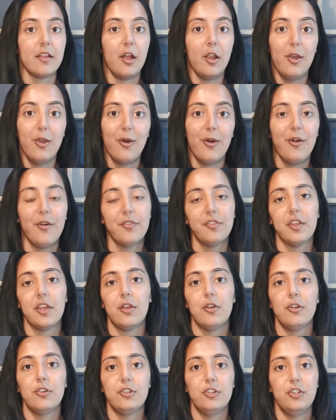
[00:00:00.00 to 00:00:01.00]
a lot of
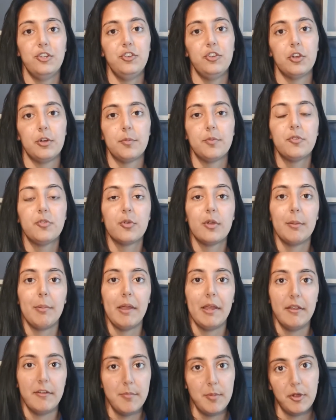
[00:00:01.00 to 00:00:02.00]
psychology jobs talk
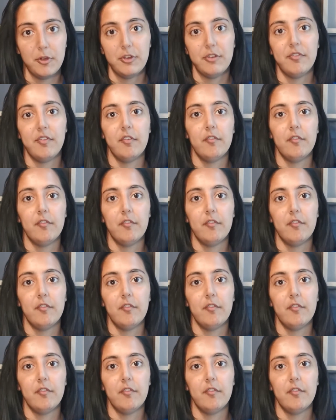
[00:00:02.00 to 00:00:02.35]
about emotive